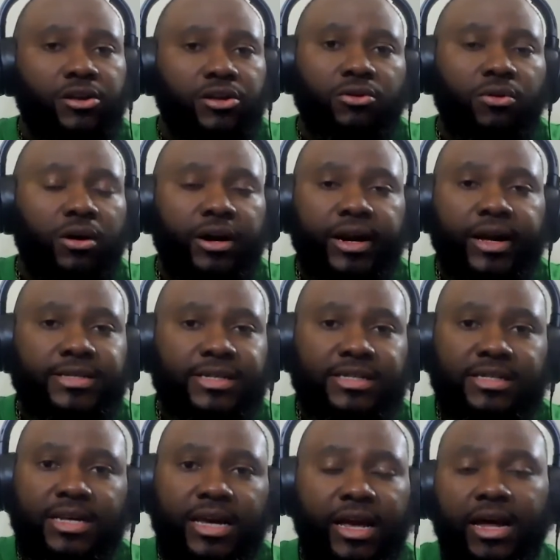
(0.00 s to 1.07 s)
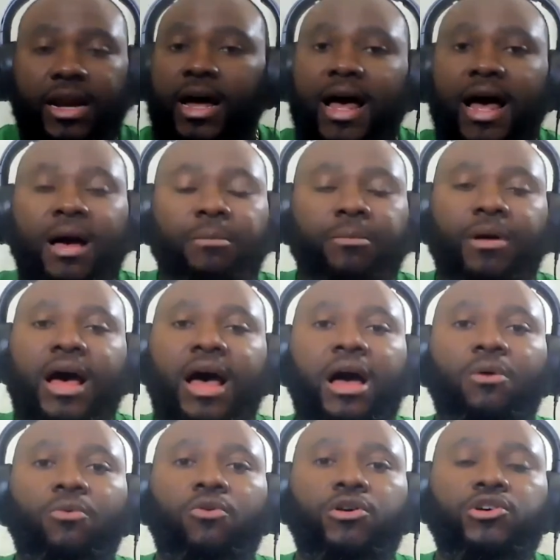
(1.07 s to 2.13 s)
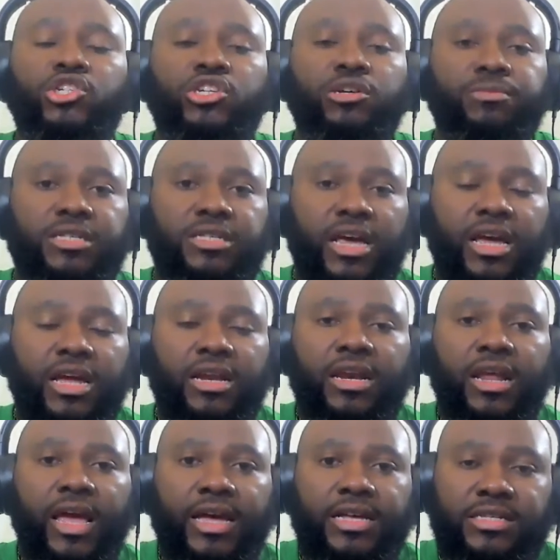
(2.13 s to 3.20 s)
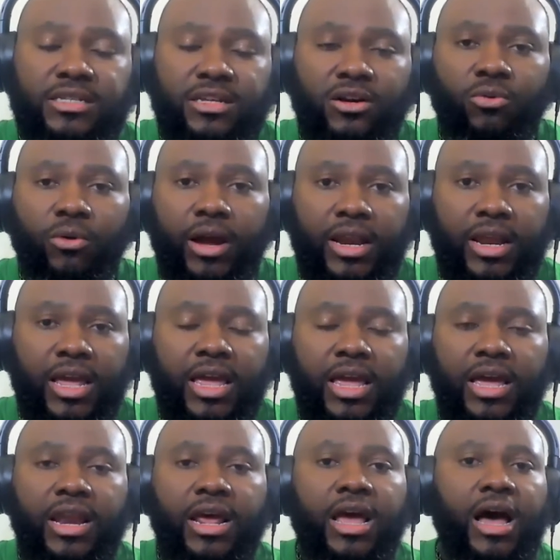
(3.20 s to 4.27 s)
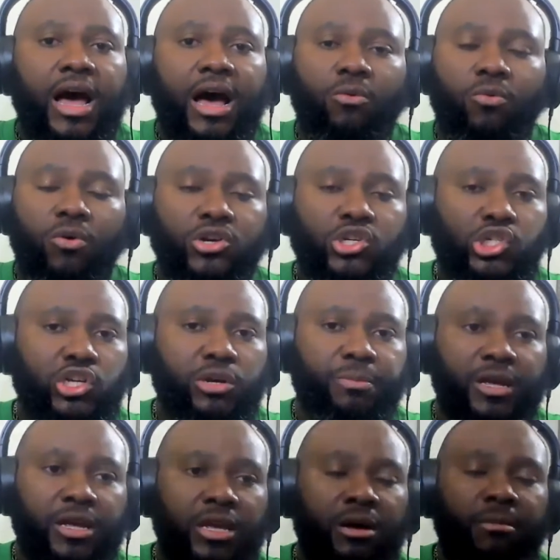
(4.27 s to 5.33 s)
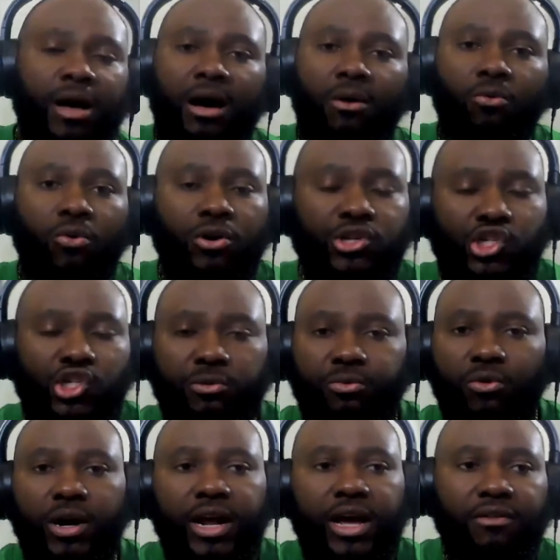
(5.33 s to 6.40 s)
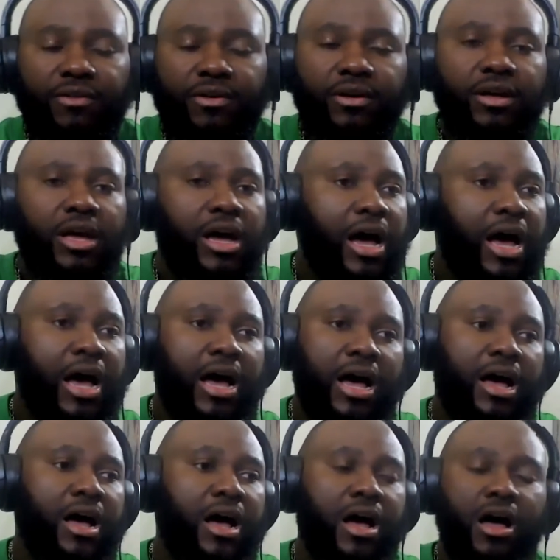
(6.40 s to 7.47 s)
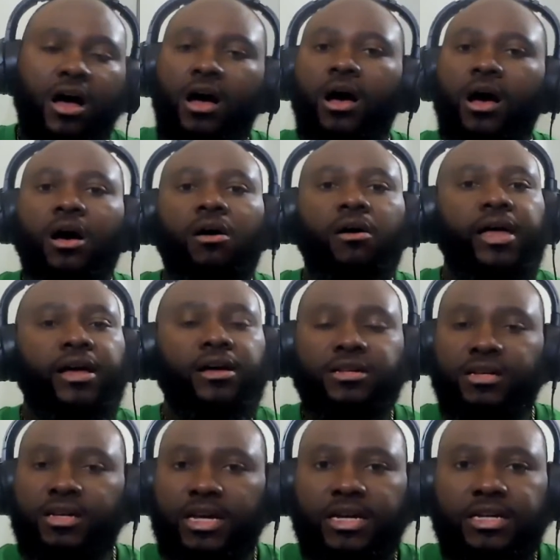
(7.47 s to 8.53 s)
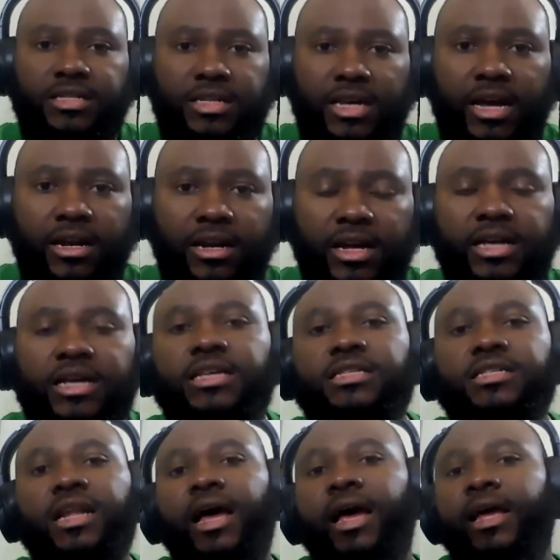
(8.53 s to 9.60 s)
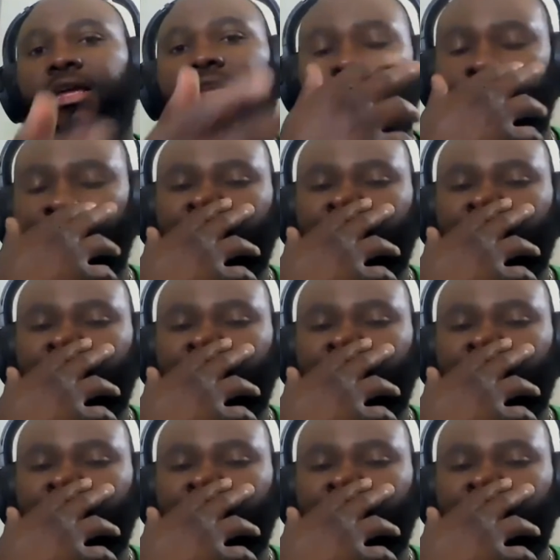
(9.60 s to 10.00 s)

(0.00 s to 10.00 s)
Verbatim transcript: you are necessarily saying, I, I worship Satan as the great head. I worship him. I worship whatever. I, I, all hell, King say it, it's like